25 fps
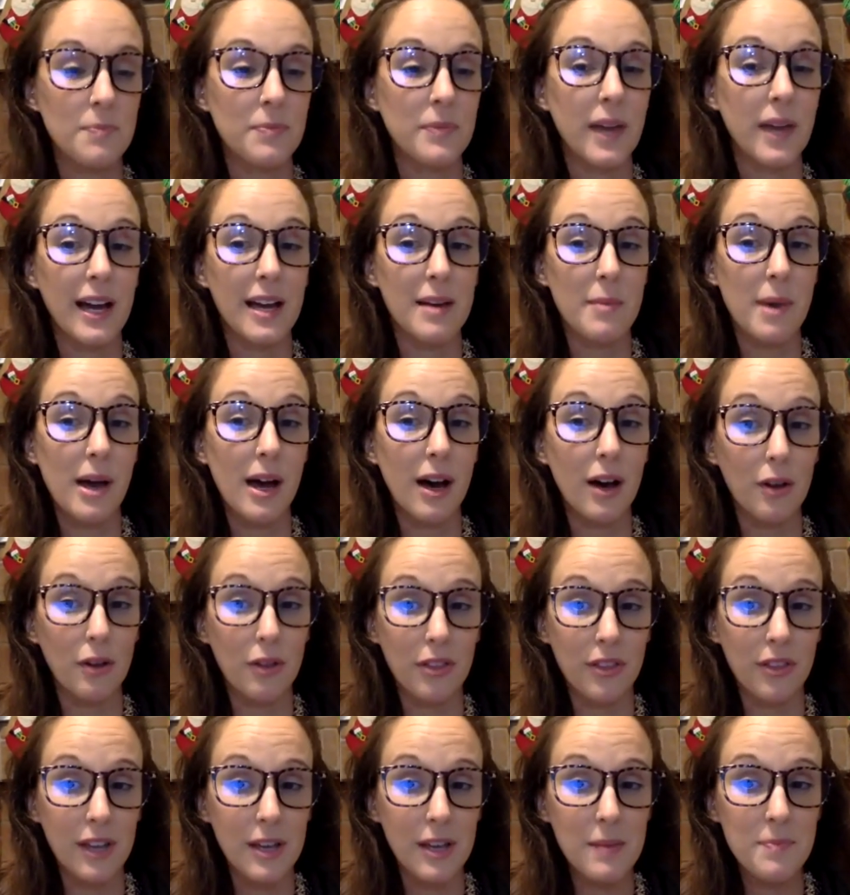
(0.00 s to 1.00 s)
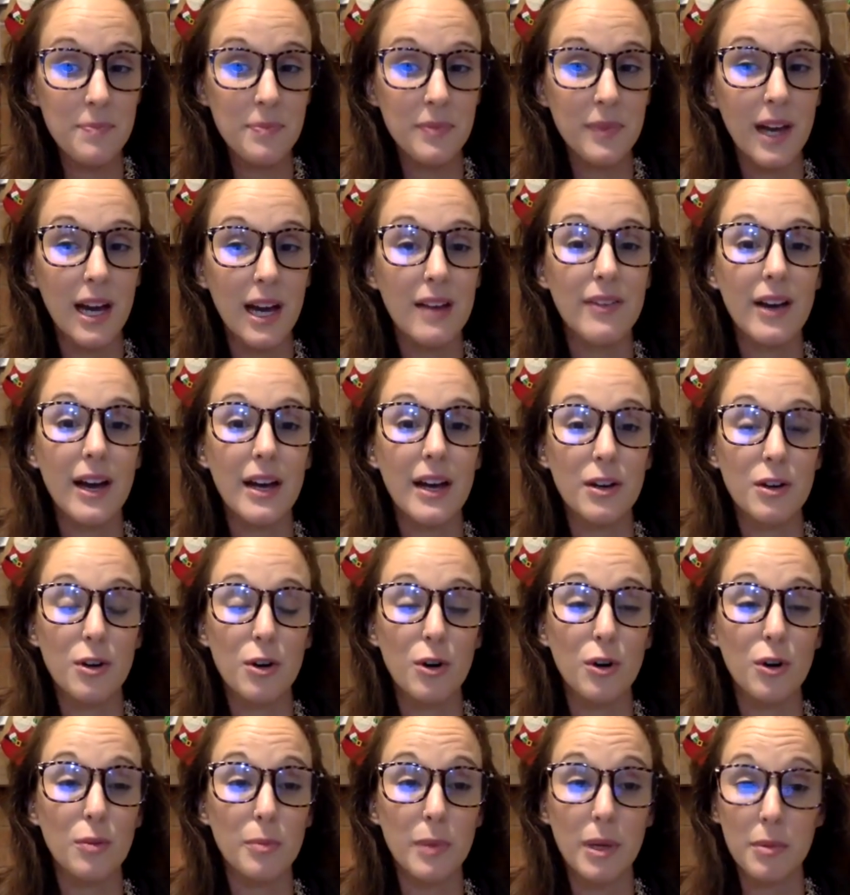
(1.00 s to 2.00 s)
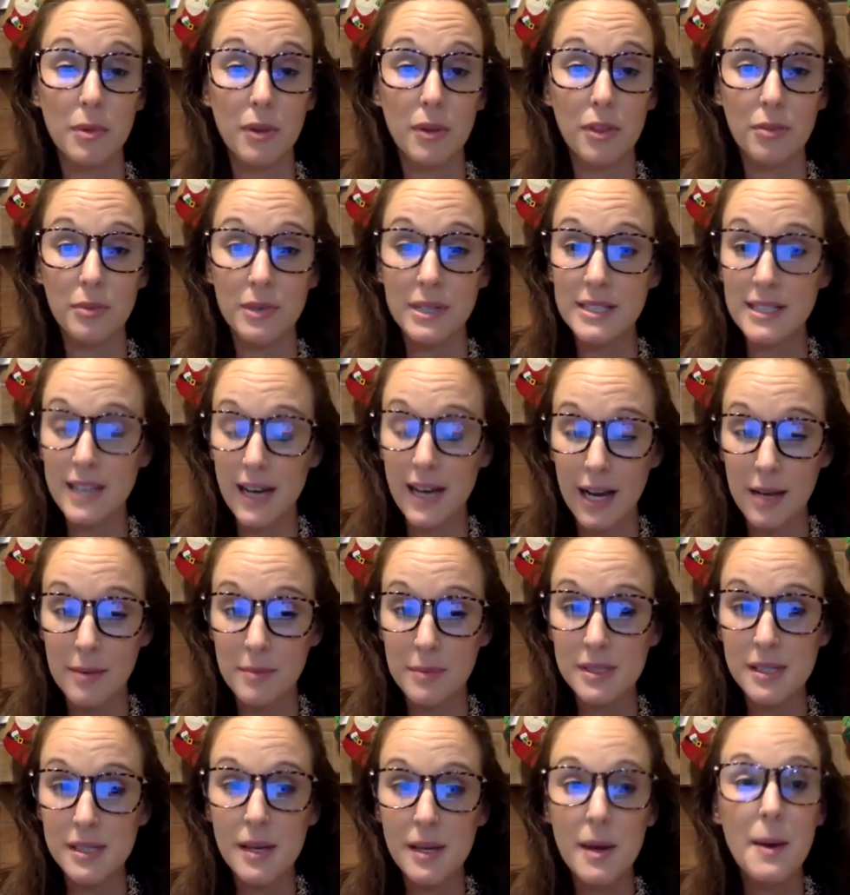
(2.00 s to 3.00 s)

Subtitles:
I am healthy. I've had a cold maybe 3 times.